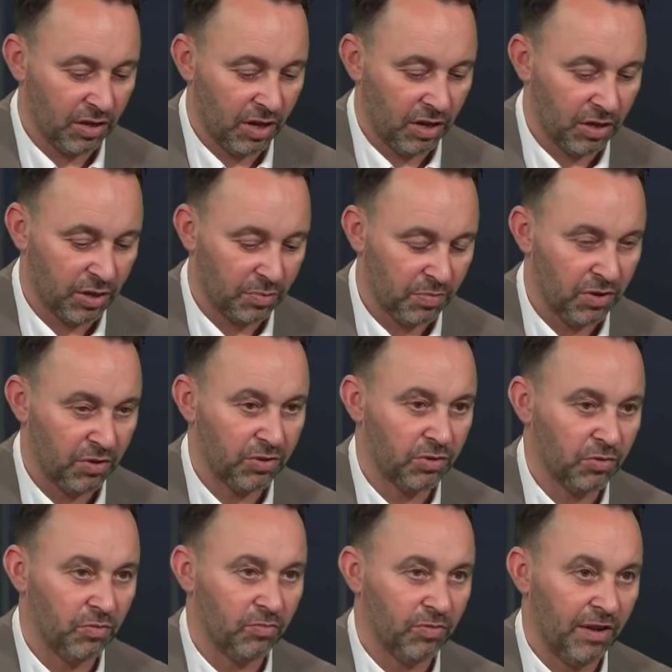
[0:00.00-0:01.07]

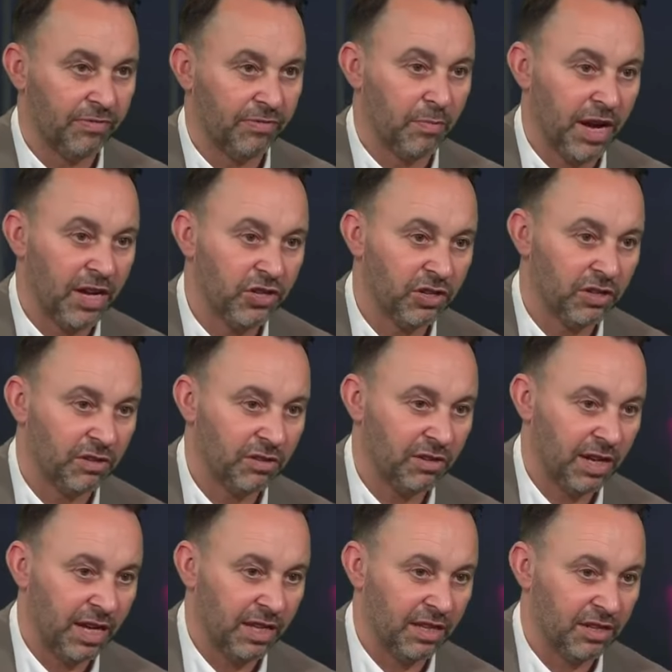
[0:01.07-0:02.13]
spiritual reformation
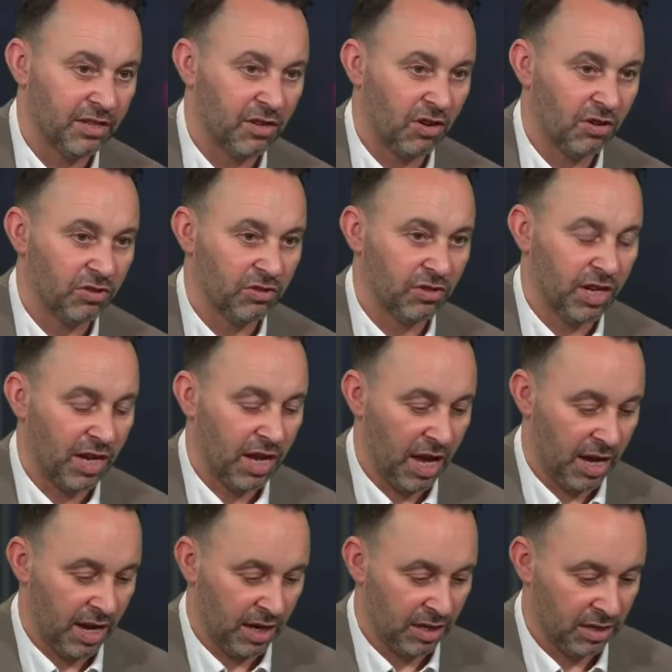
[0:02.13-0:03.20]
in this country,
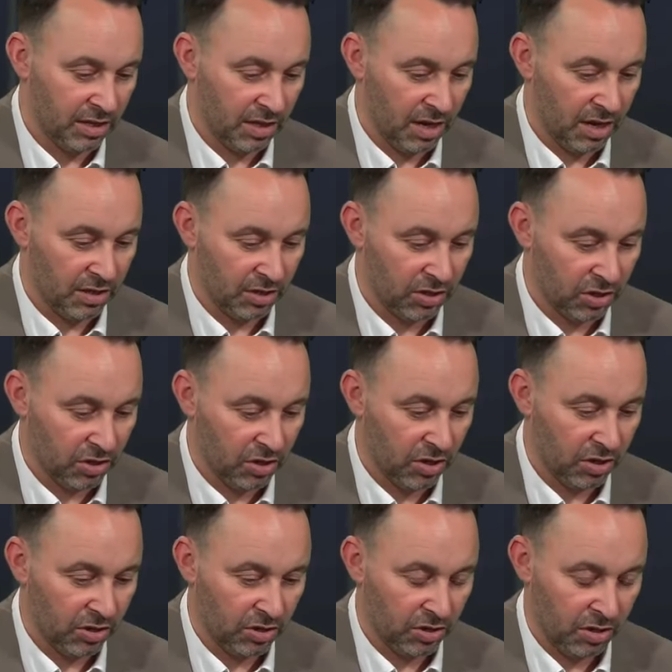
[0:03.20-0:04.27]
and the
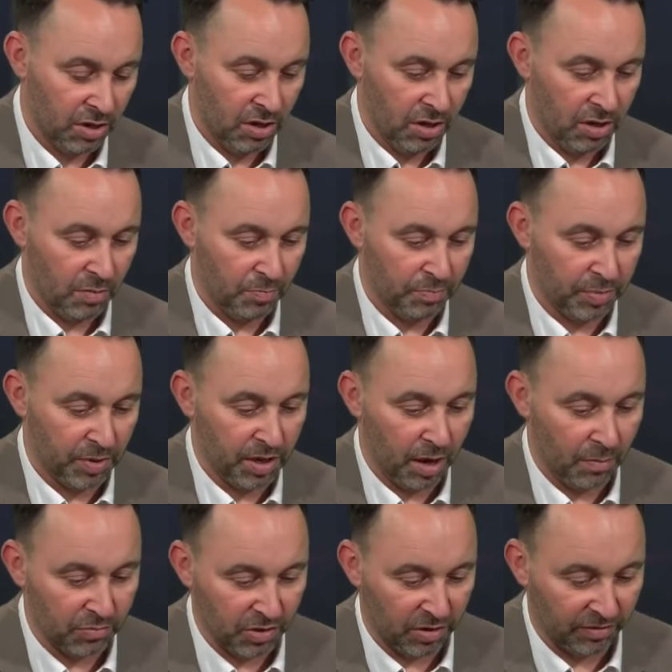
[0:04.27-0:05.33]
church
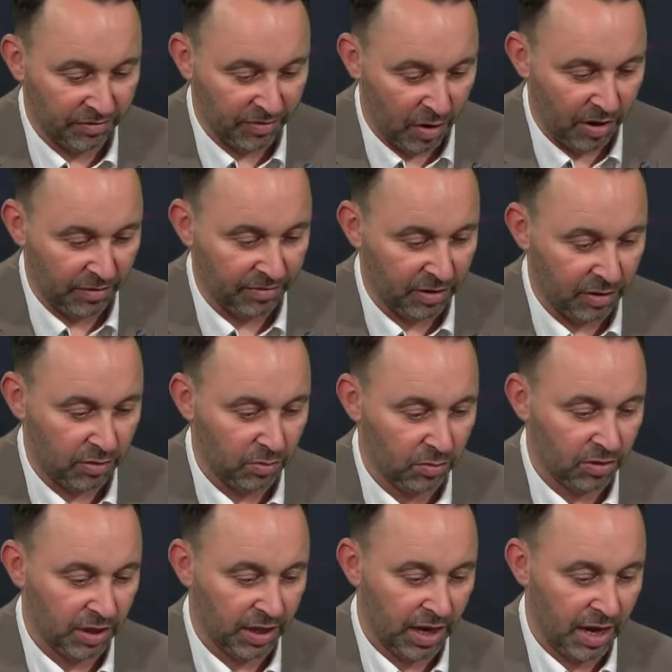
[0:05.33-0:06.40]
comes on fire for the
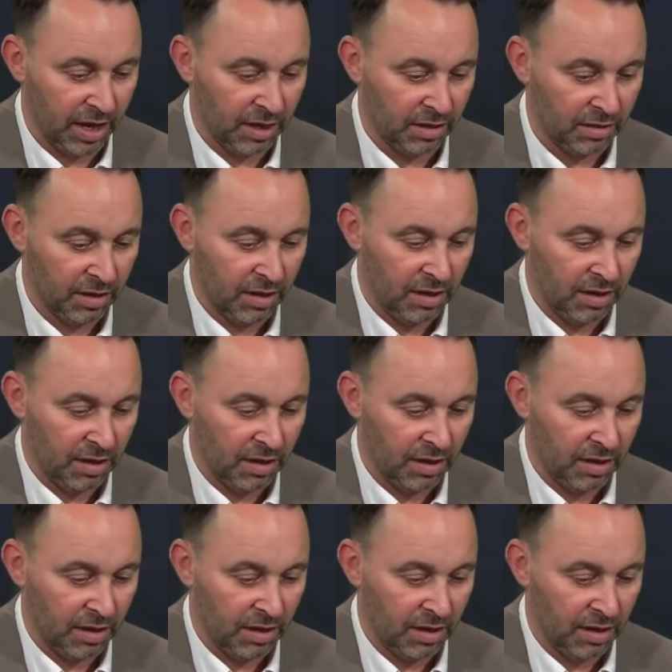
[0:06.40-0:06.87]
Lord again,